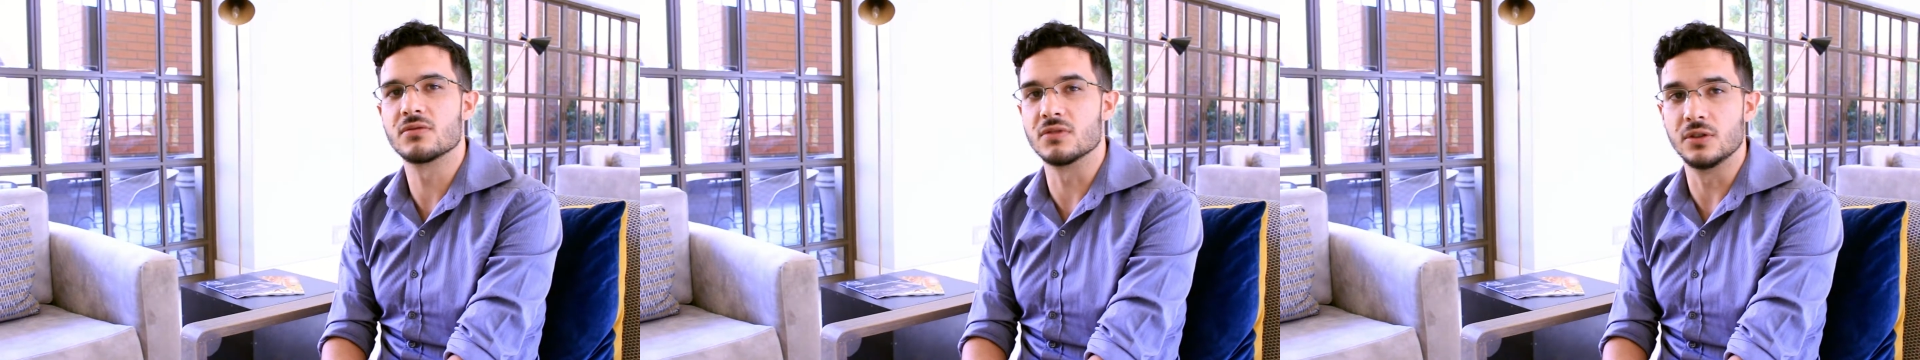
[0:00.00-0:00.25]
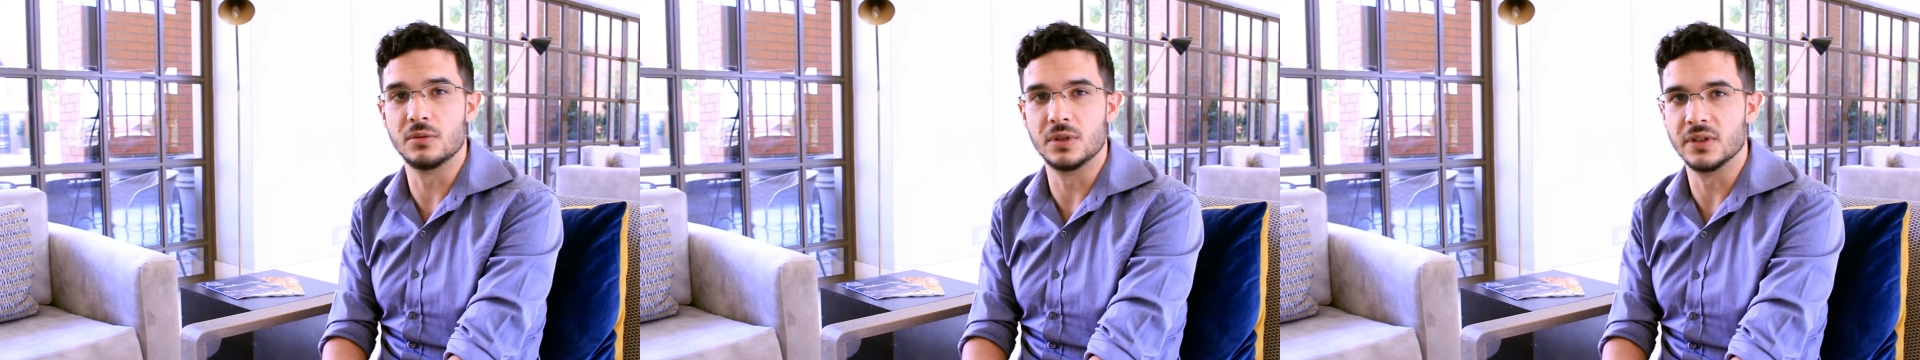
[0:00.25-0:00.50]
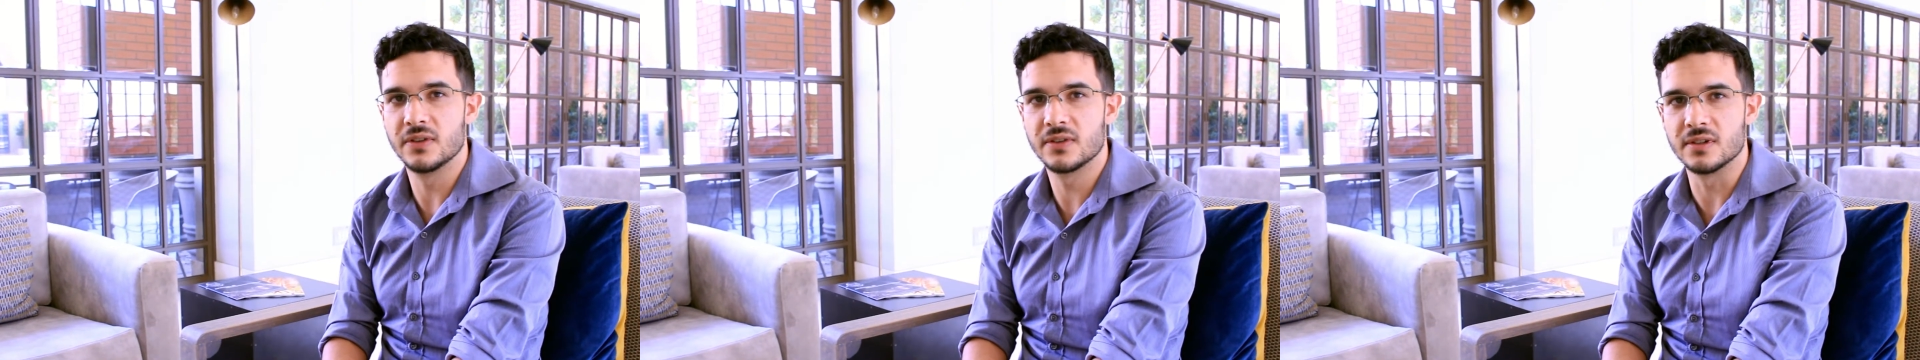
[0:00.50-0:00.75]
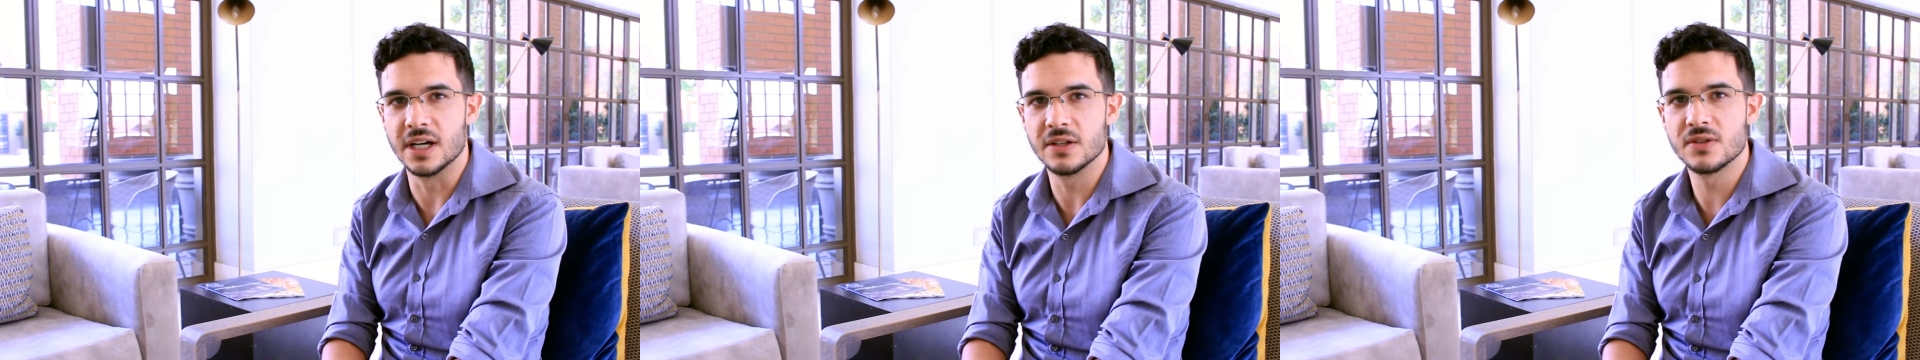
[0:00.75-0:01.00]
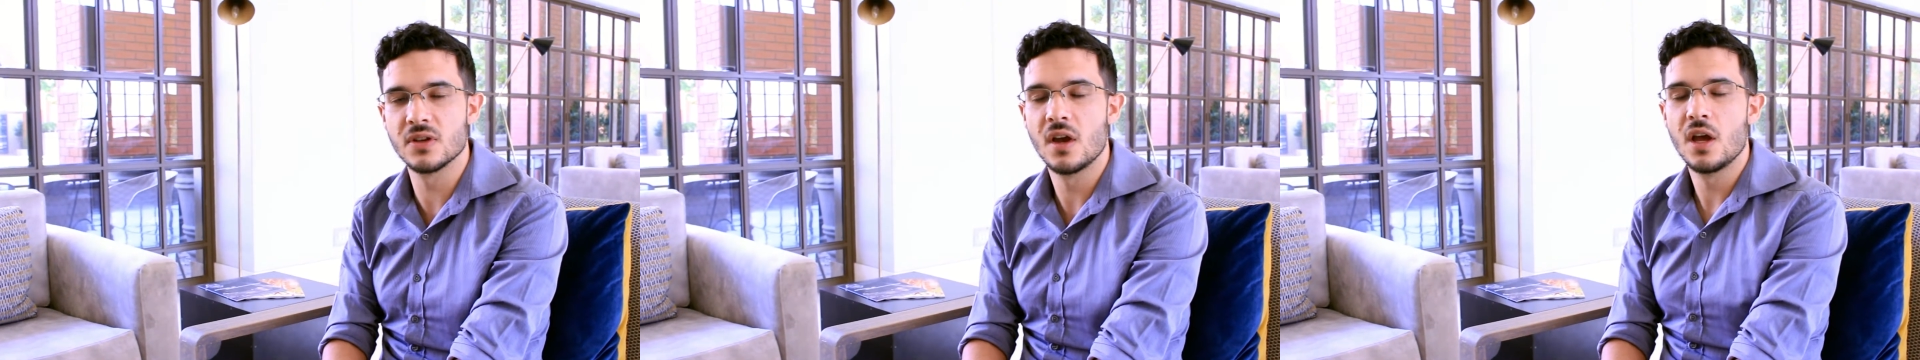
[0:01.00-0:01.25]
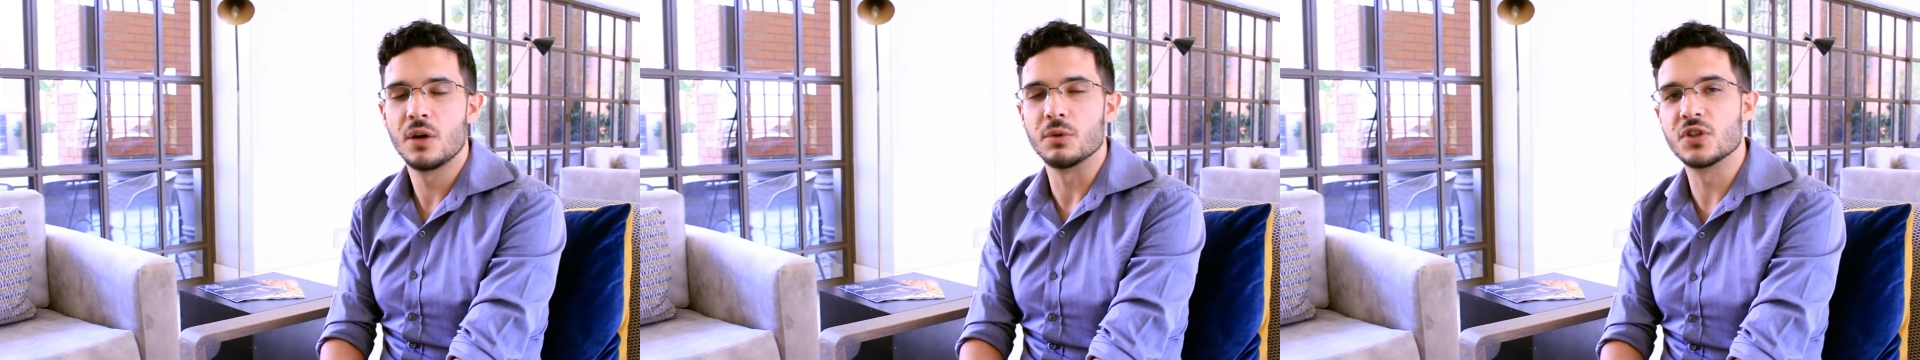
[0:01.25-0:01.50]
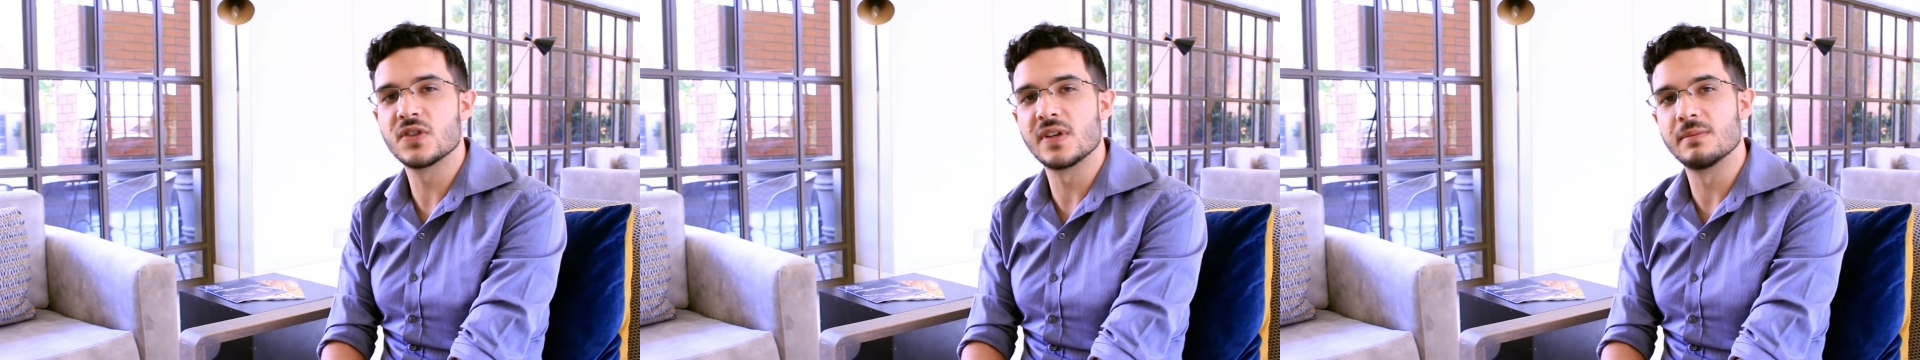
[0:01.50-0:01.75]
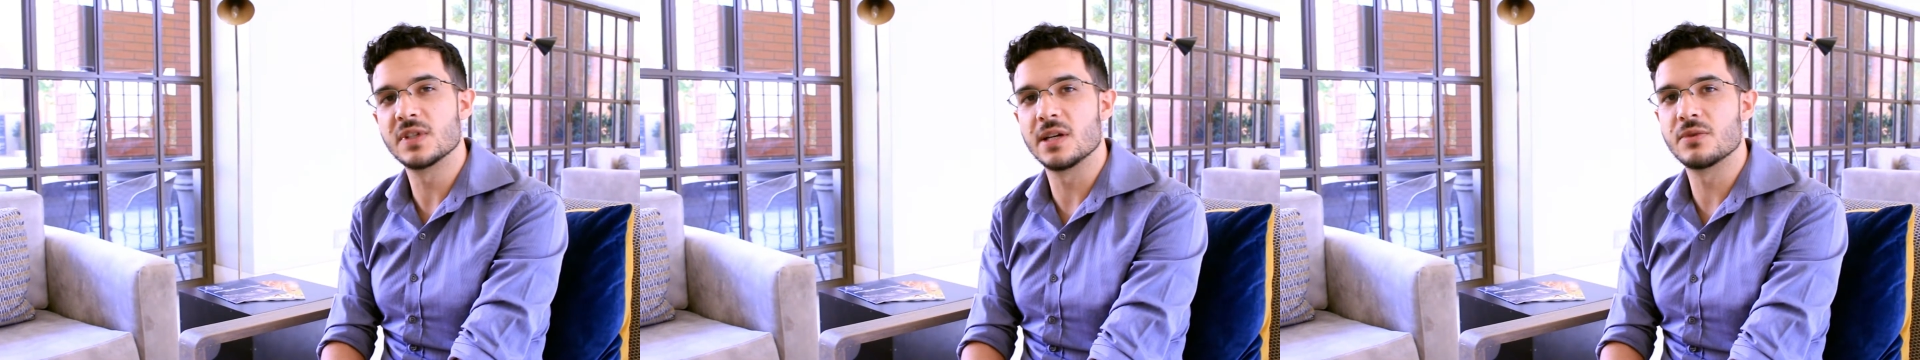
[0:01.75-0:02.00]
real-world threats, which
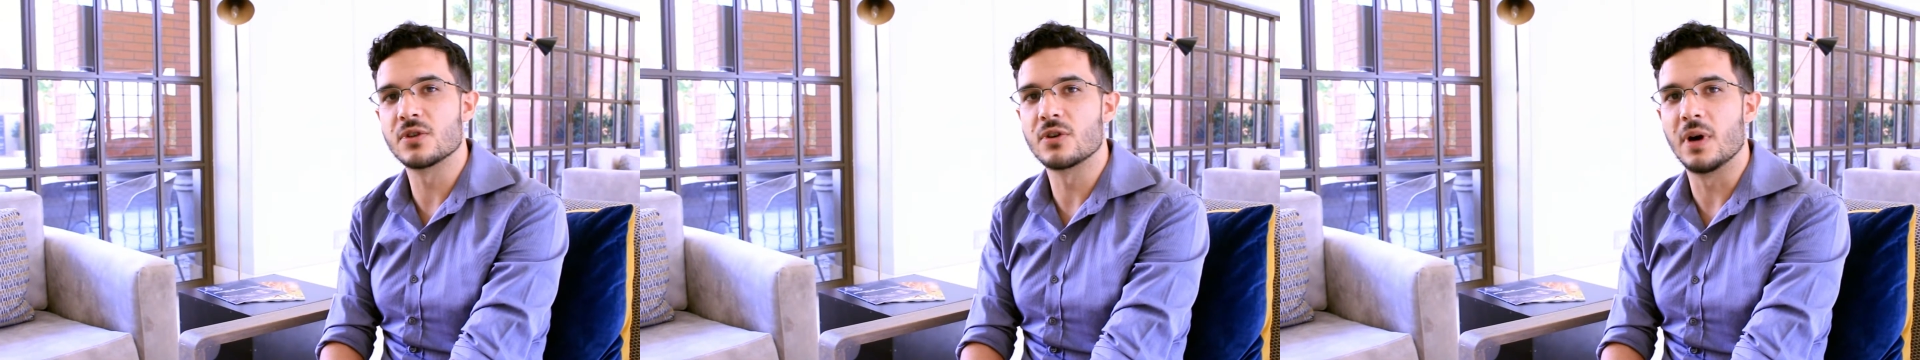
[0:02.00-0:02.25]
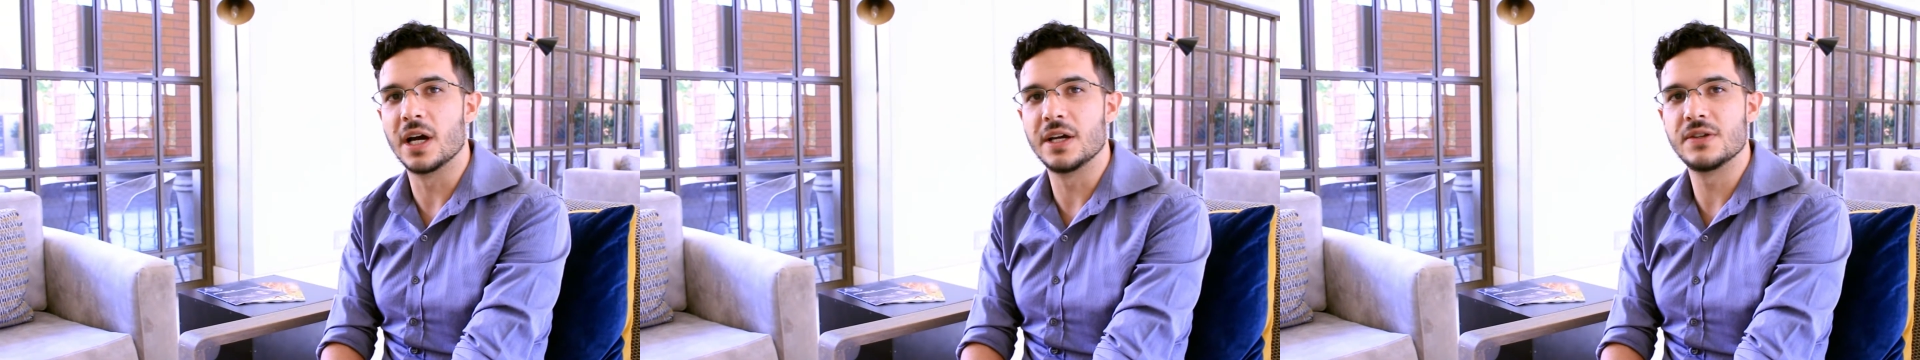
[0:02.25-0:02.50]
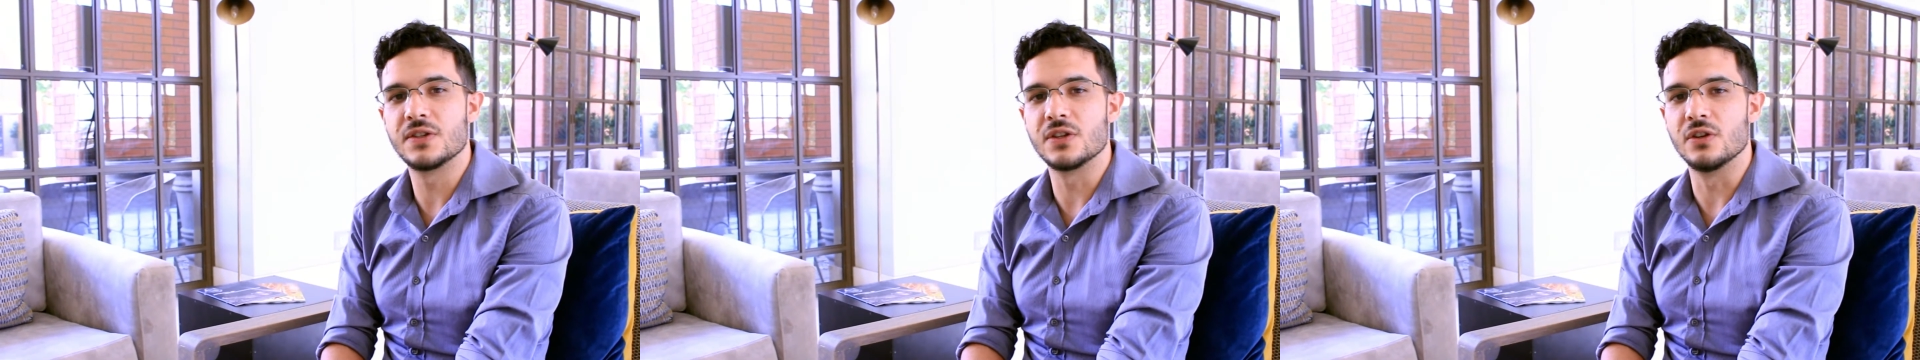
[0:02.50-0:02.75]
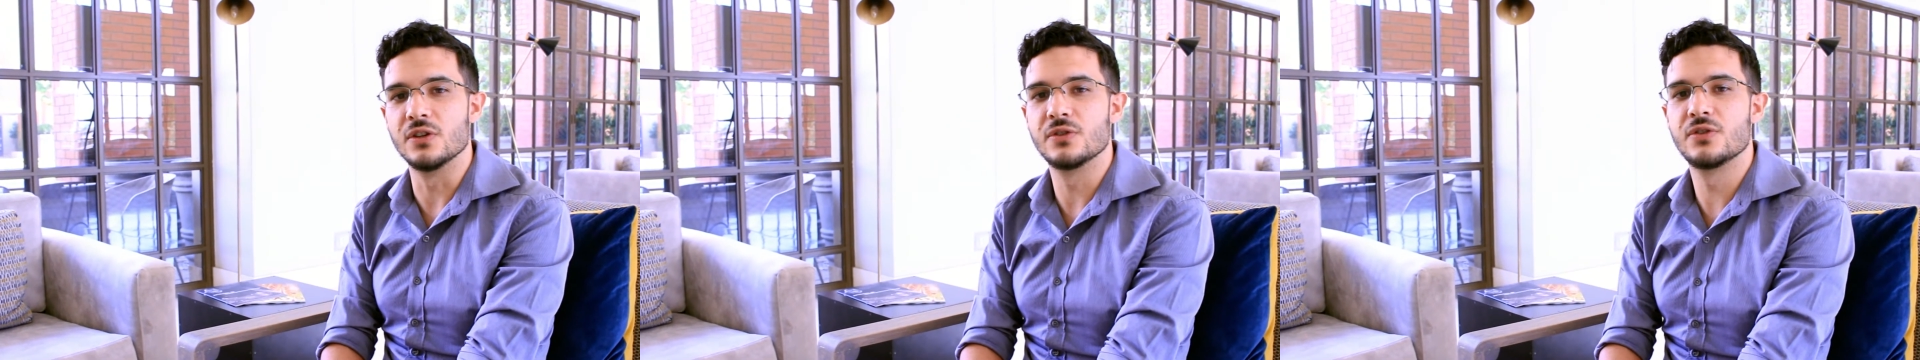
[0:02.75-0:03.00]
sometimes requires you